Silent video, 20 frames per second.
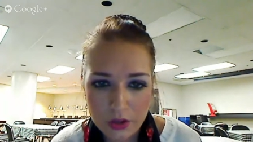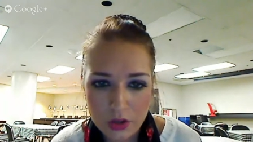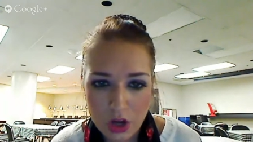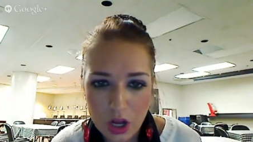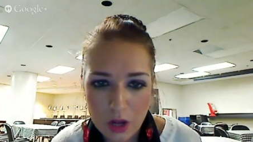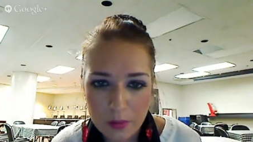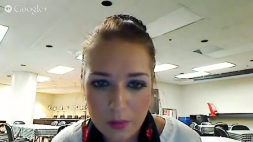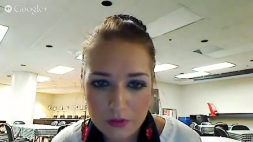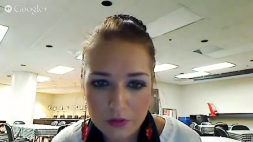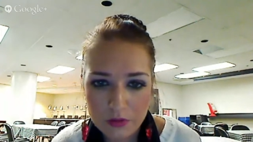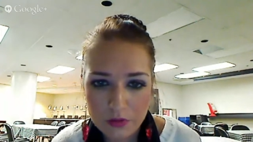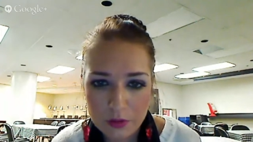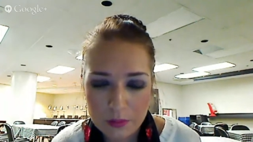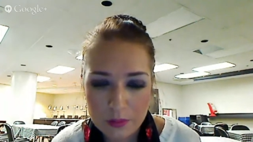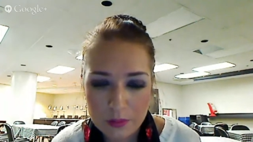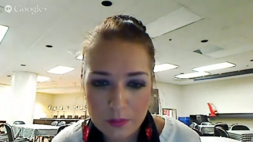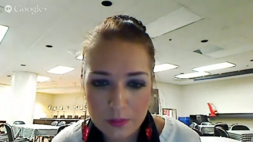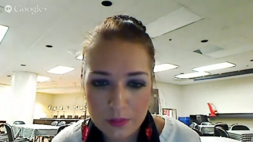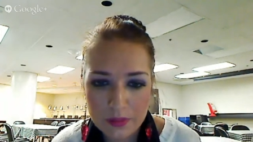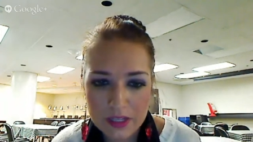Another comment
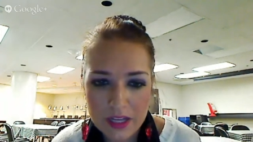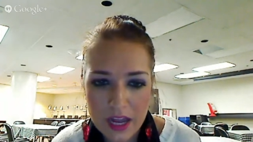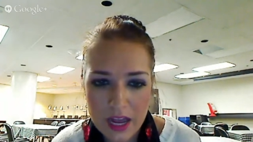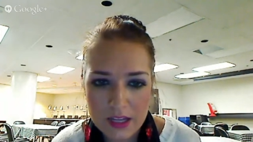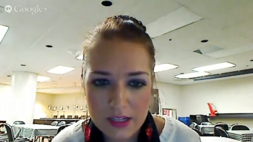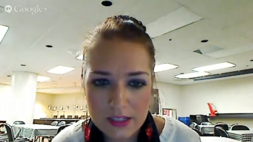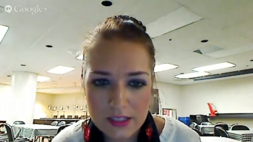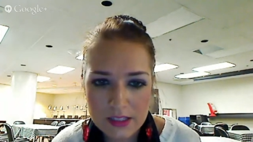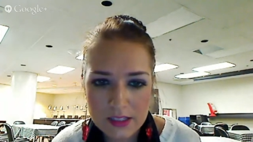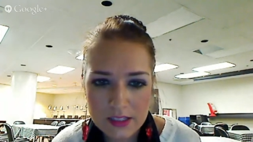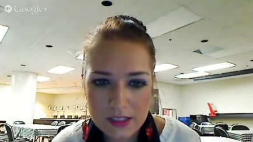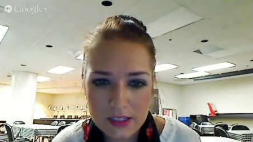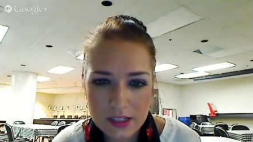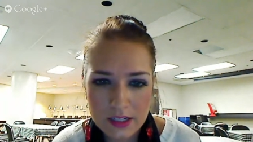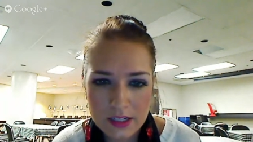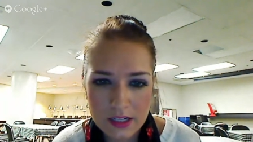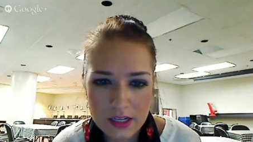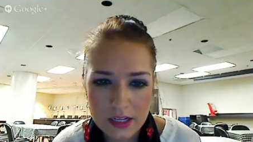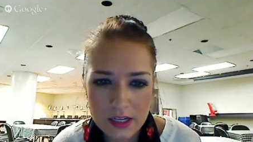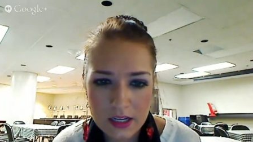from
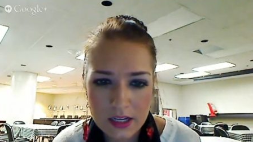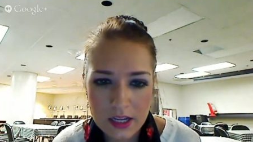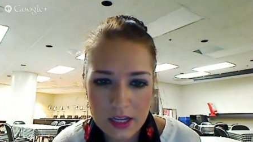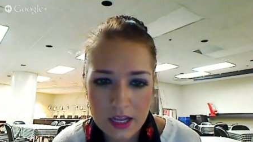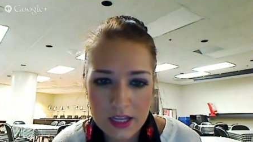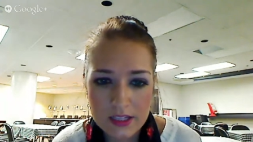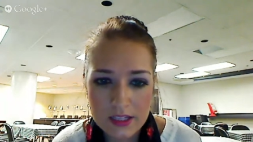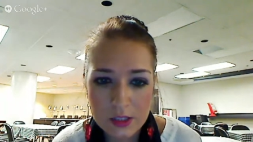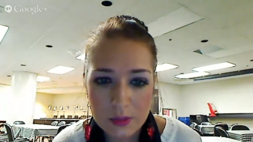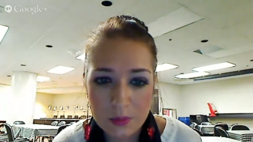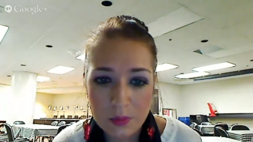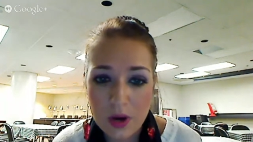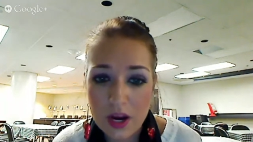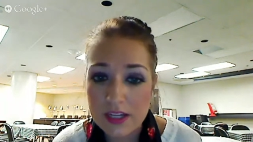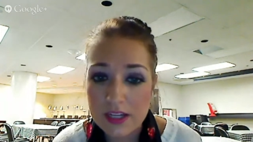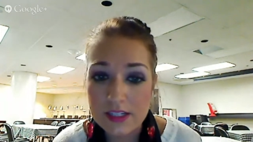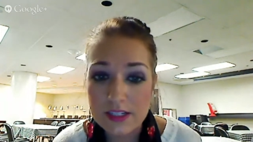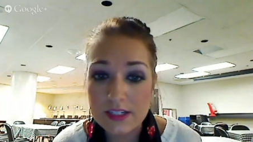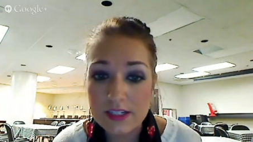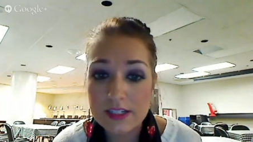guest.
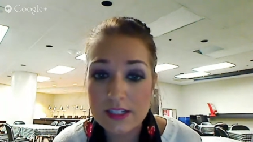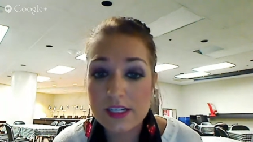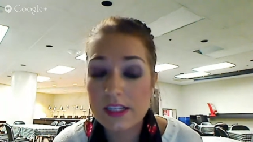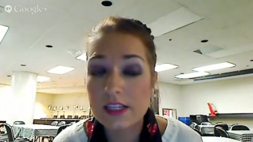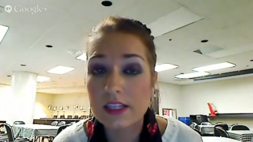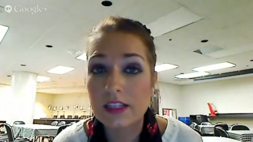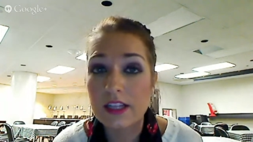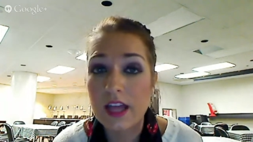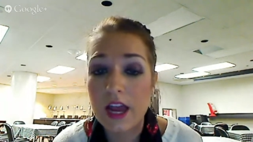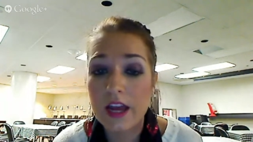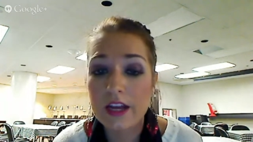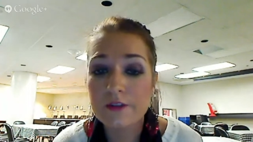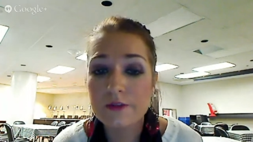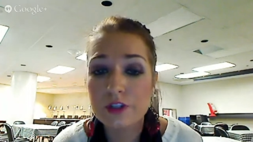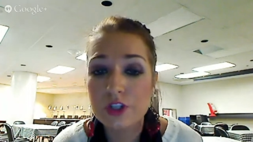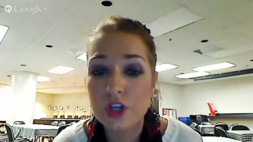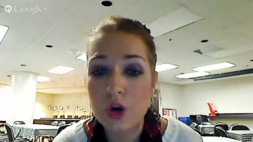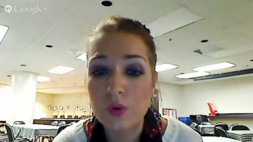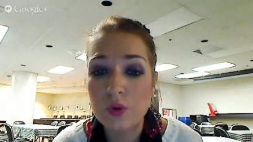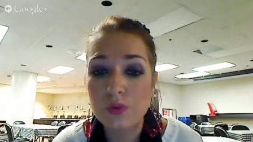Surprising to see the line
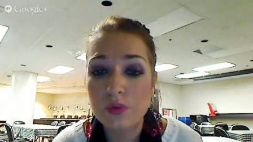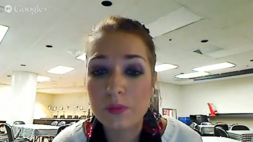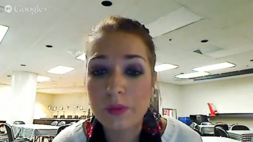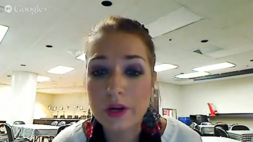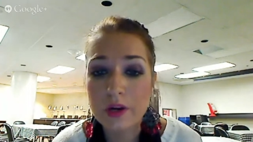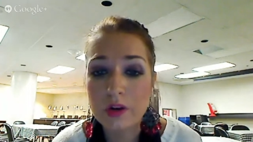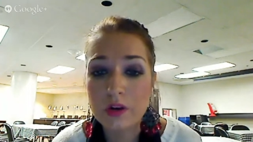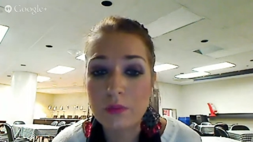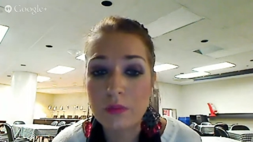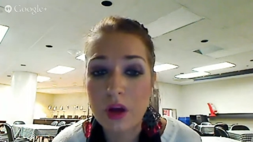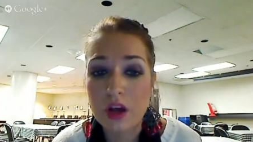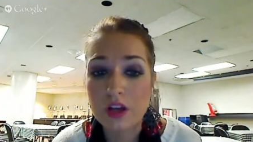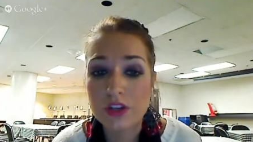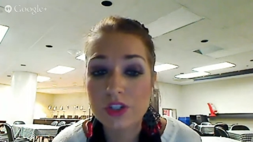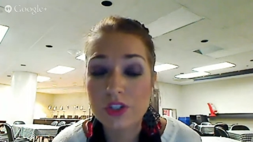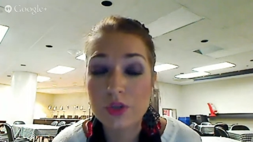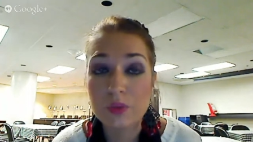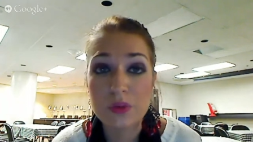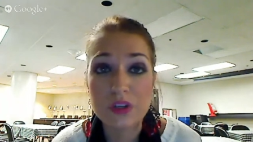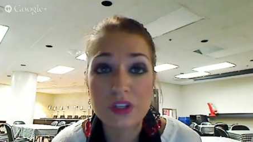of Joan, Ribeiro, and
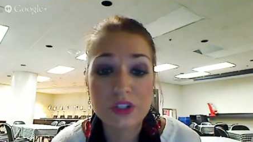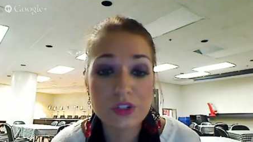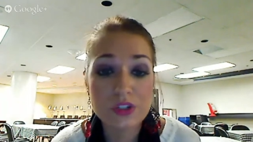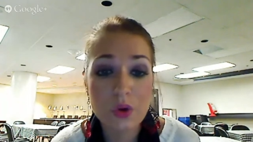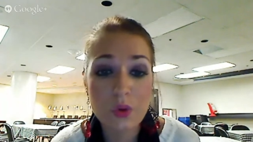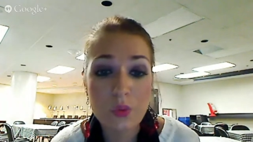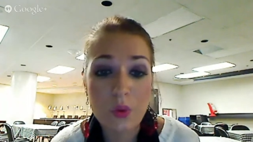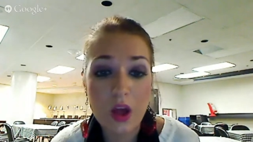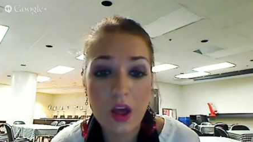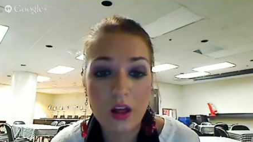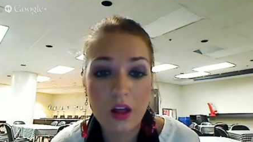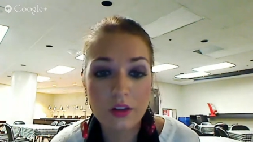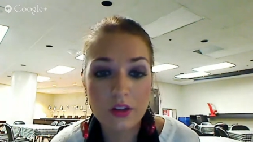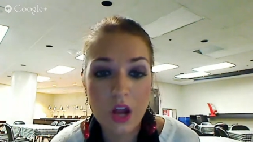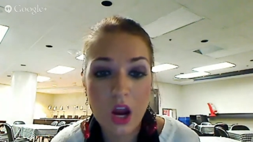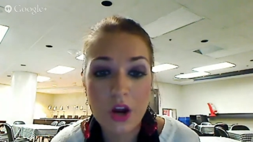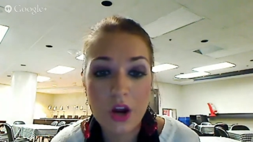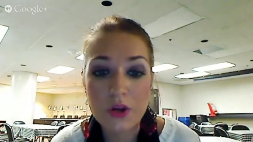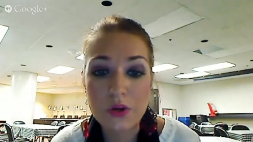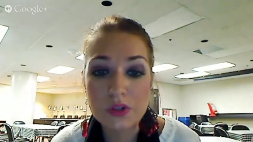Moss doing so
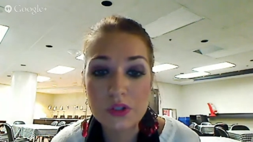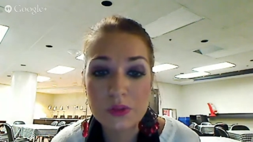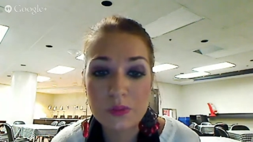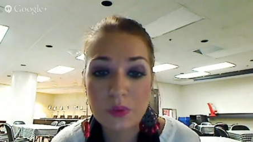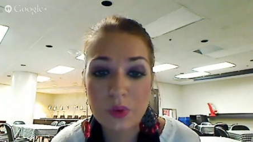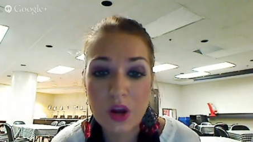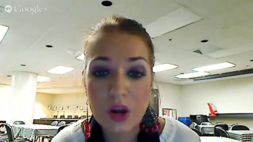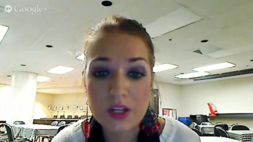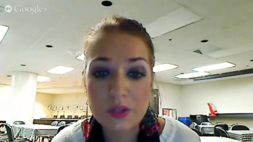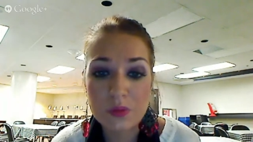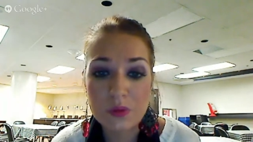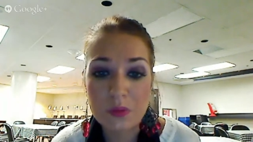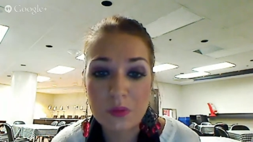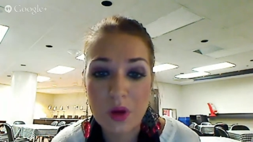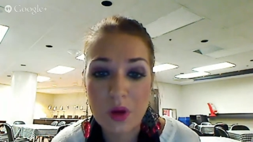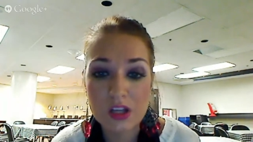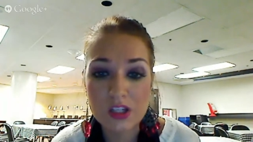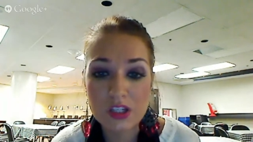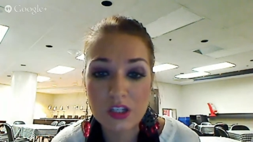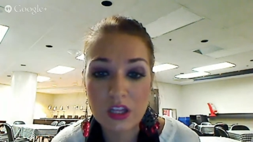well. Are you surprised
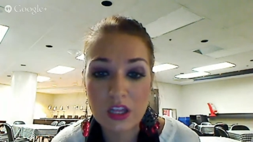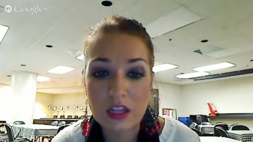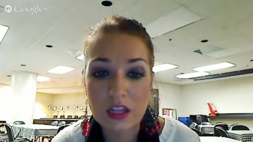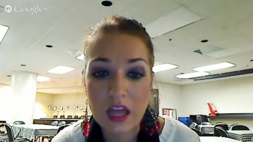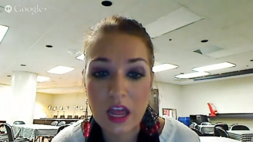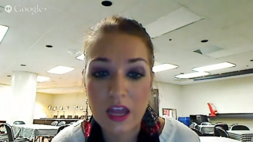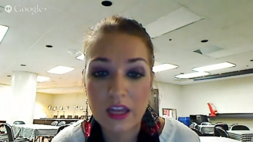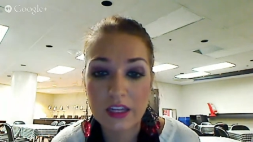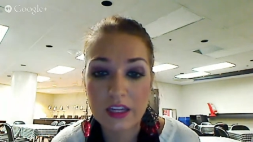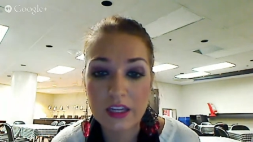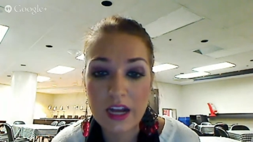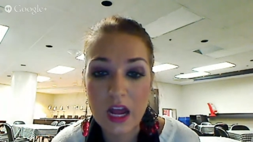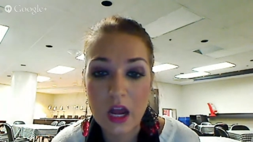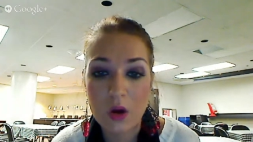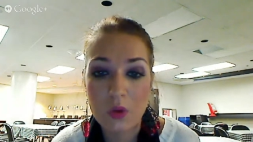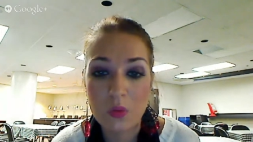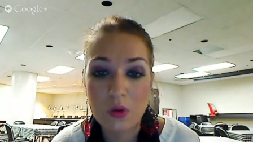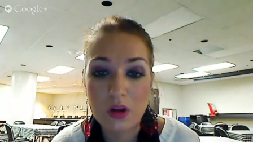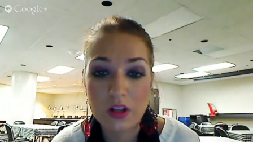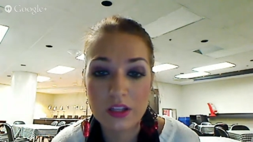with Moss on that line and
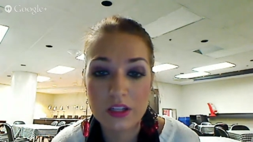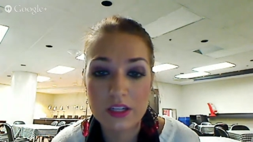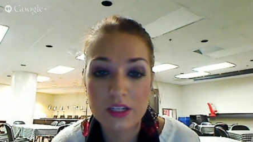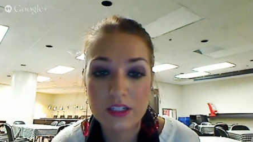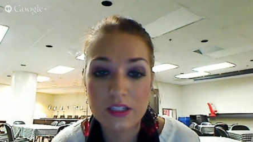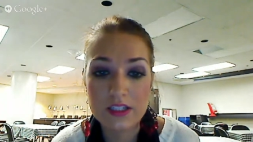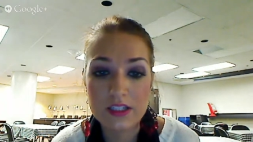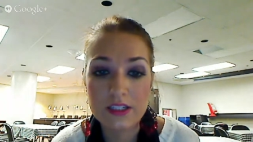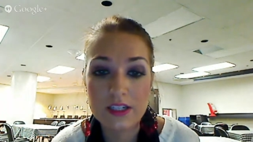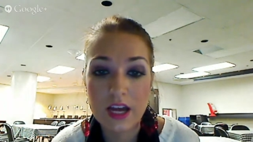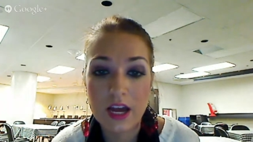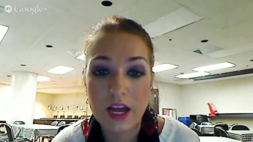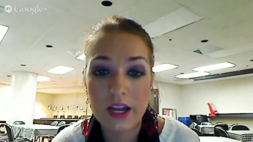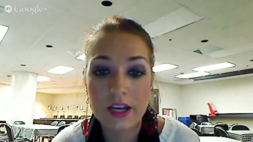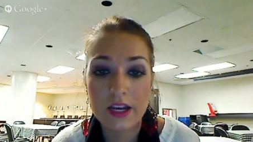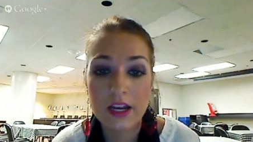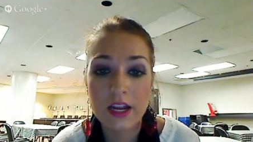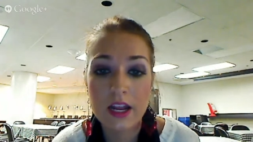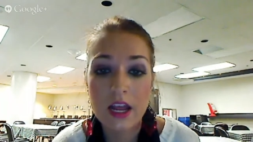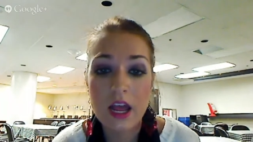how well it's
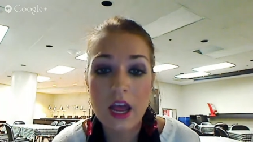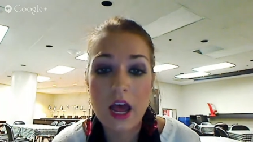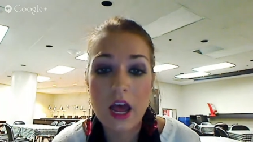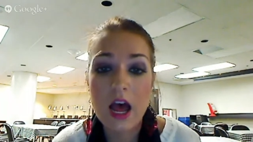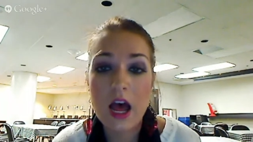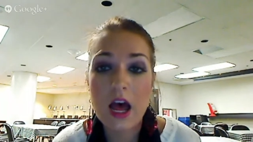done?